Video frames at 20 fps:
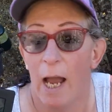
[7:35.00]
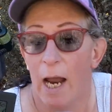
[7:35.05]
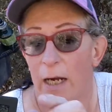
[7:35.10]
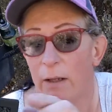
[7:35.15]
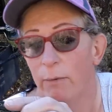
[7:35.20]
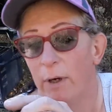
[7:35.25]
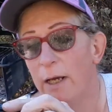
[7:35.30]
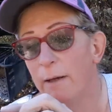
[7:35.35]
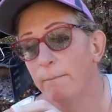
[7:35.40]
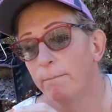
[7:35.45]

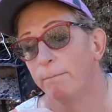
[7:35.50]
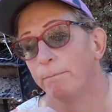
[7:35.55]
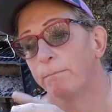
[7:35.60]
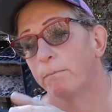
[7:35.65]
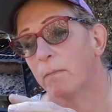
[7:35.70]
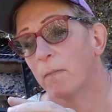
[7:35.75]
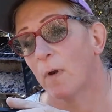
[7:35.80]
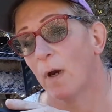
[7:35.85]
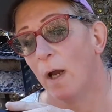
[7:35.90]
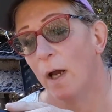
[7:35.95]
Anyway,
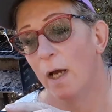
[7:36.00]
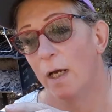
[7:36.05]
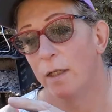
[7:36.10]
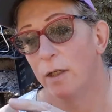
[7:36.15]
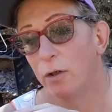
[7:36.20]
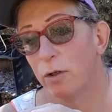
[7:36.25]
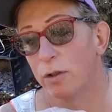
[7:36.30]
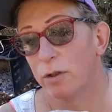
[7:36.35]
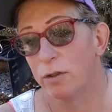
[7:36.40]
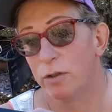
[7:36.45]
and
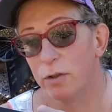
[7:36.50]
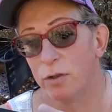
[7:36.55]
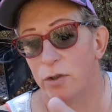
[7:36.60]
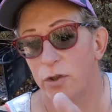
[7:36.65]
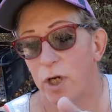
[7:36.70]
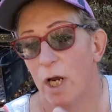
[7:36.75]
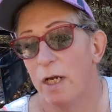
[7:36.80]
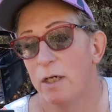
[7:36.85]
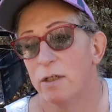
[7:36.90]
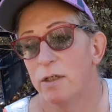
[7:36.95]
you can
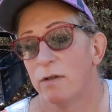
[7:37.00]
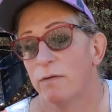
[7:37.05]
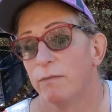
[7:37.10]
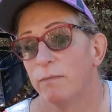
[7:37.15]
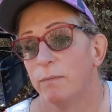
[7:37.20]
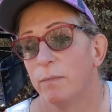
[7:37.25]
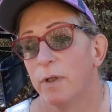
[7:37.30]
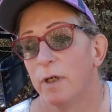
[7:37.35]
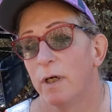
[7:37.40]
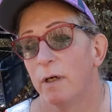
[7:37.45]
change
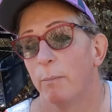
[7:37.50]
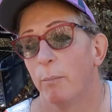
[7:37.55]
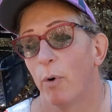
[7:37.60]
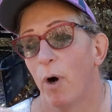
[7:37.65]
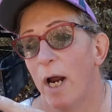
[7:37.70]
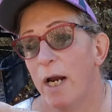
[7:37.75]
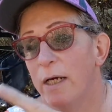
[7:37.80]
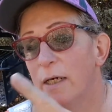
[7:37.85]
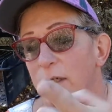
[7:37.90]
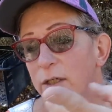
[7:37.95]
the
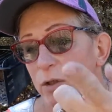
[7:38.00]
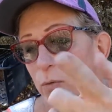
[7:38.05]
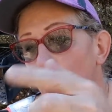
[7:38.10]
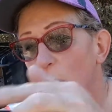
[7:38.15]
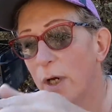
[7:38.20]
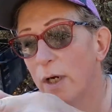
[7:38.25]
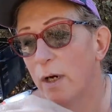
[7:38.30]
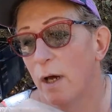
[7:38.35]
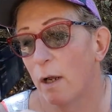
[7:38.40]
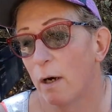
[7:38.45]
brightness and
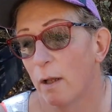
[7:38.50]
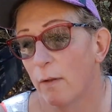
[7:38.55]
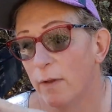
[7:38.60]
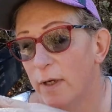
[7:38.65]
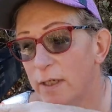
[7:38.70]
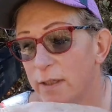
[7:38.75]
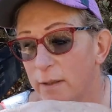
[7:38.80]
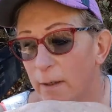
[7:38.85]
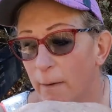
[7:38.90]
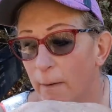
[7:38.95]
whatnot on
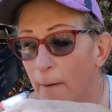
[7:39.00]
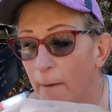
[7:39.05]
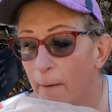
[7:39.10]
this.